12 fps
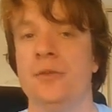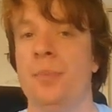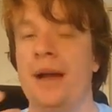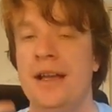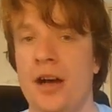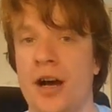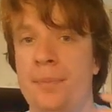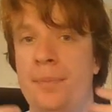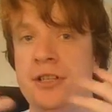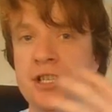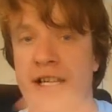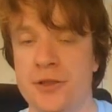I
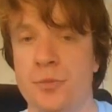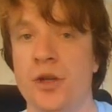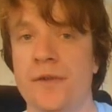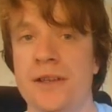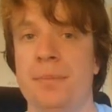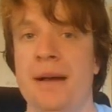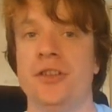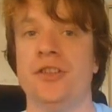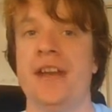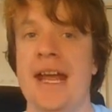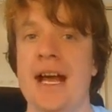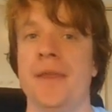judge movies based
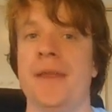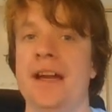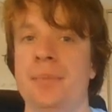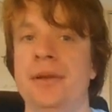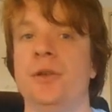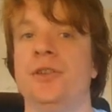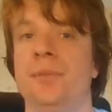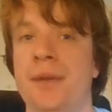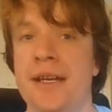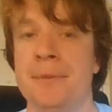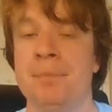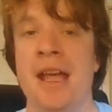on how they appeal to
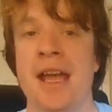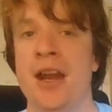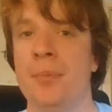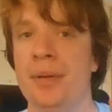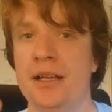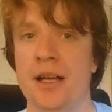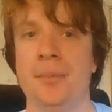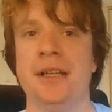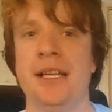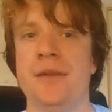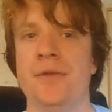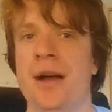me. And I
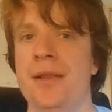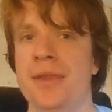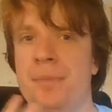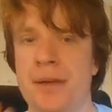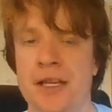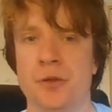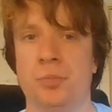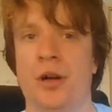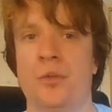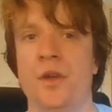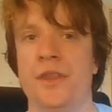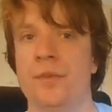believe the biggest
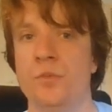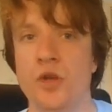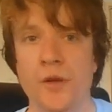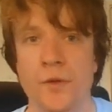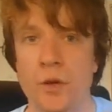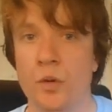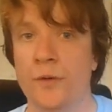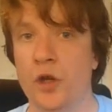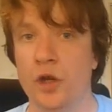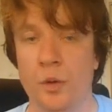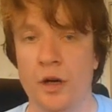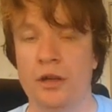problem with the movie
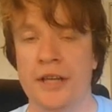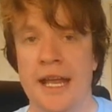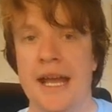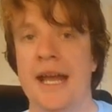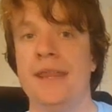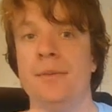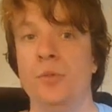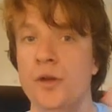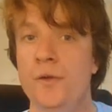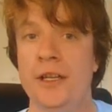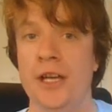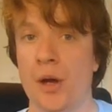review world and the
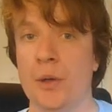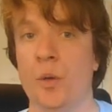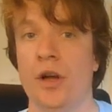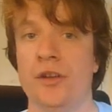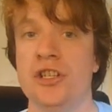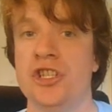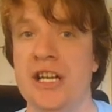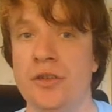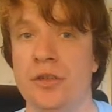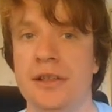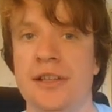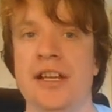movie going world in
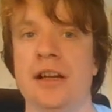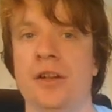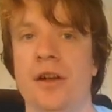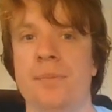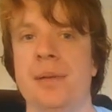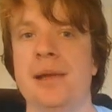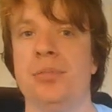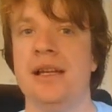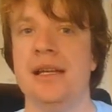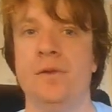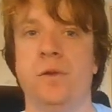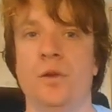general is that a lot of people
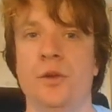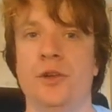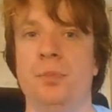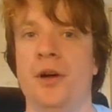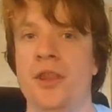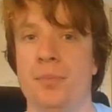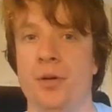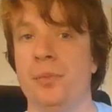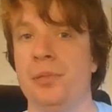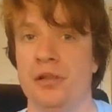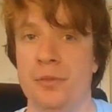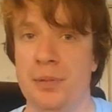are influenced by the
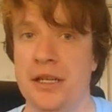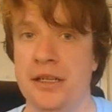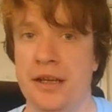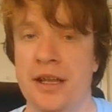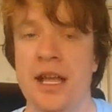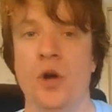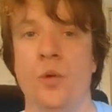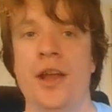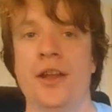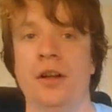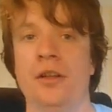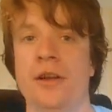popular opinion.
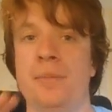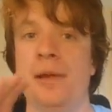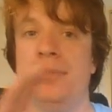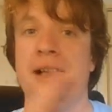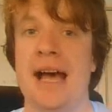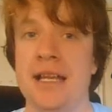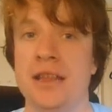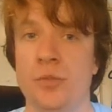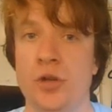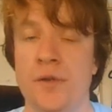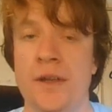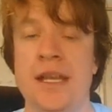Whether a lot of people hate the
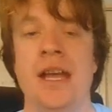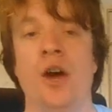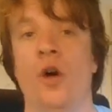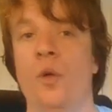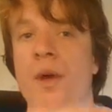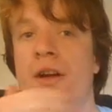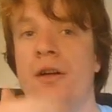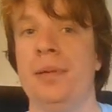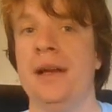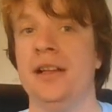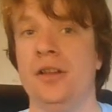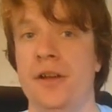movie or whether
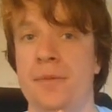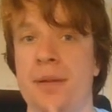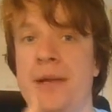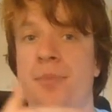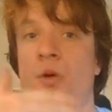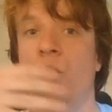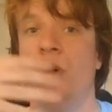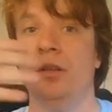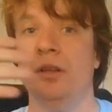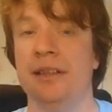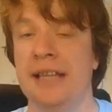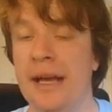a lot of people
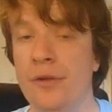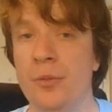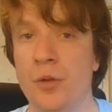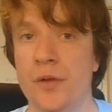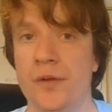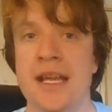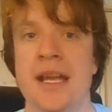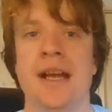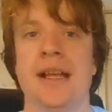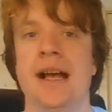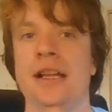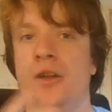will love a movie,
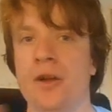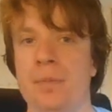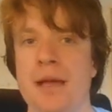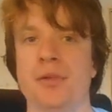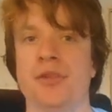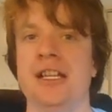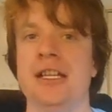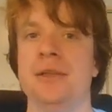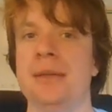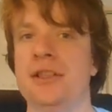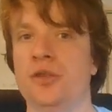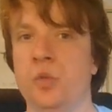a lot of people seem
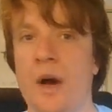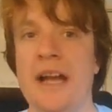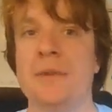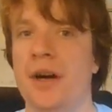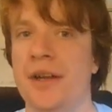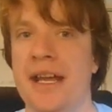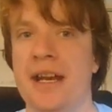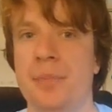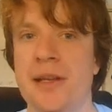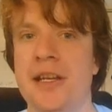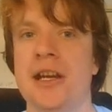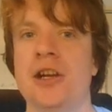to be swayed by that
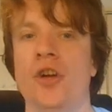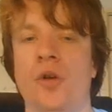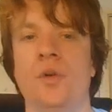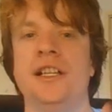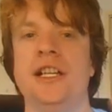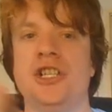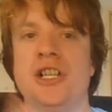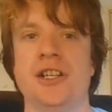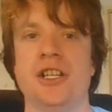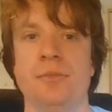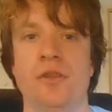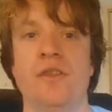opinion and not really
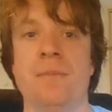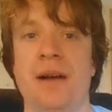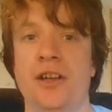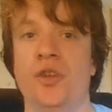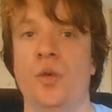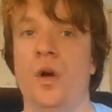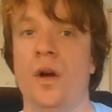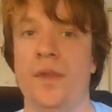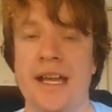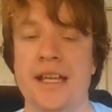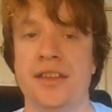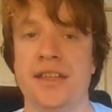judging a movie based on what
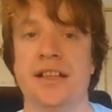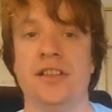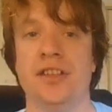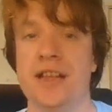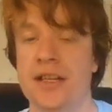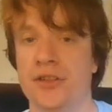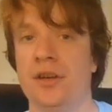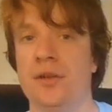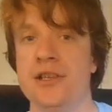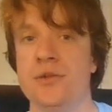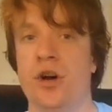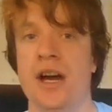they think. And so that's the
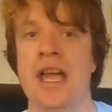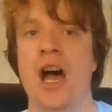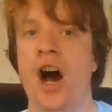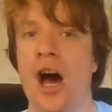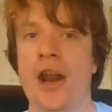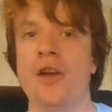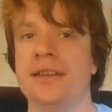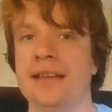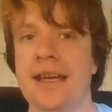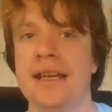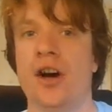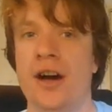reason why I don't
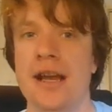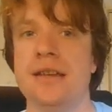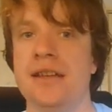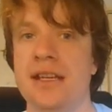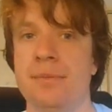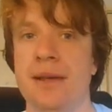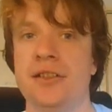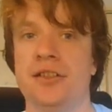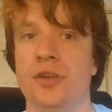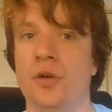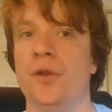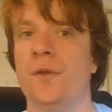take IMDb
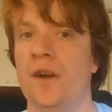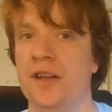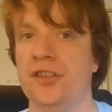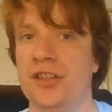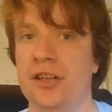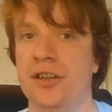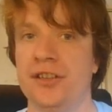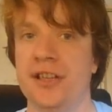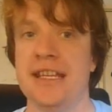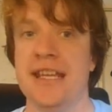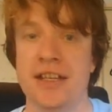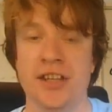scores very
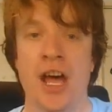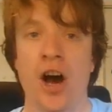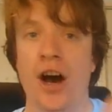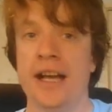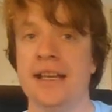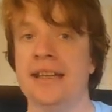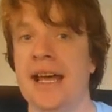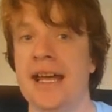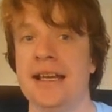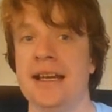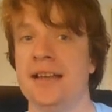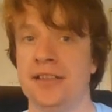seriously. Yes, I can
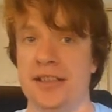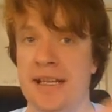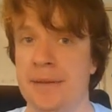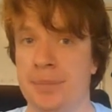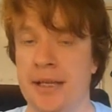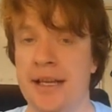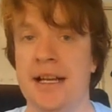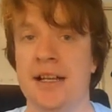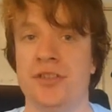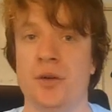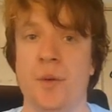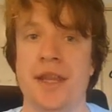take it as a template
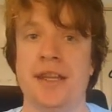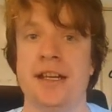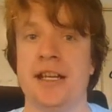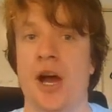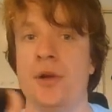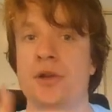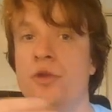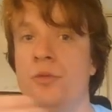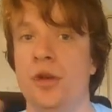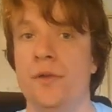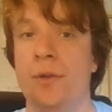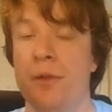as to whether to go into a
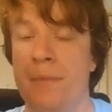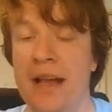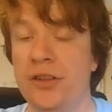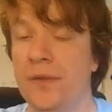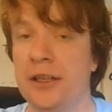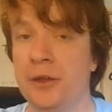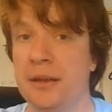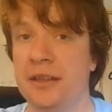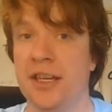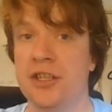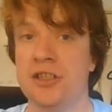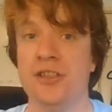movie with massive
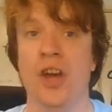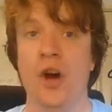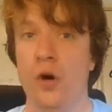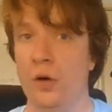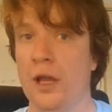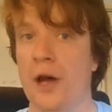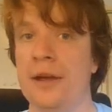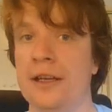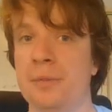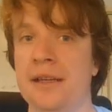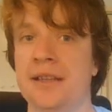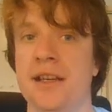expectations or low
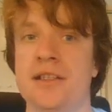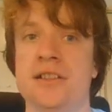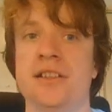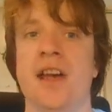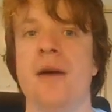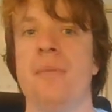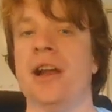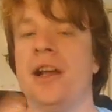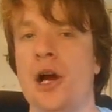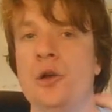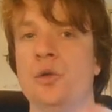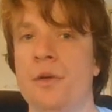expectations, but I
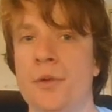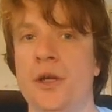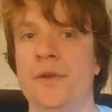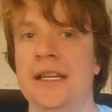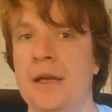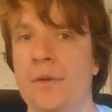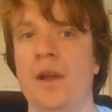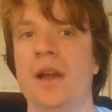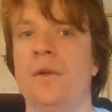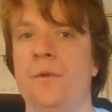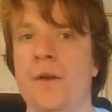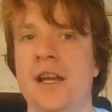go into a movie giving
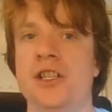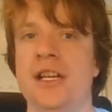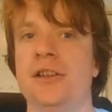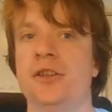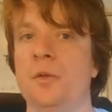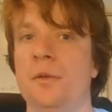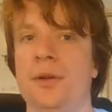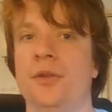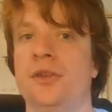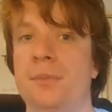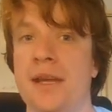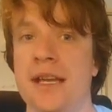it a fair chance to appeal
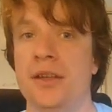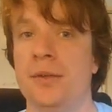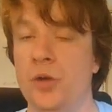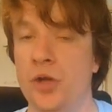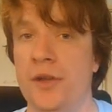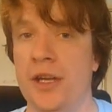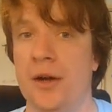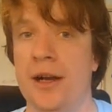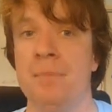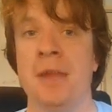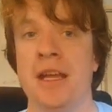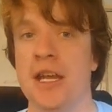to me as a moviegoer.
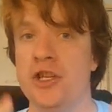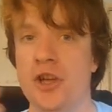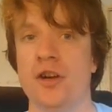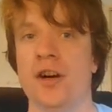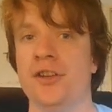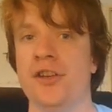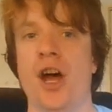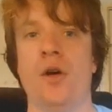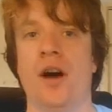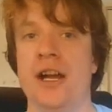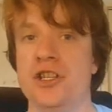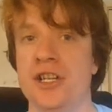Now, you guys
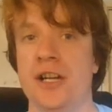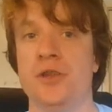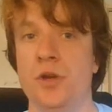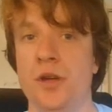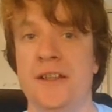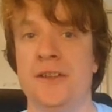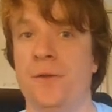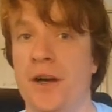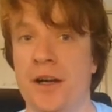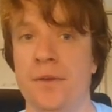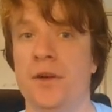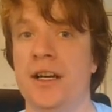know I judge movies
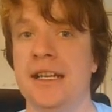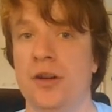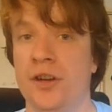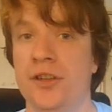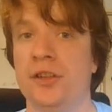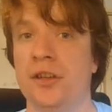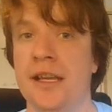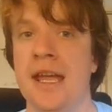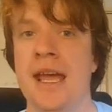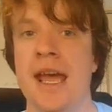very, very honestly.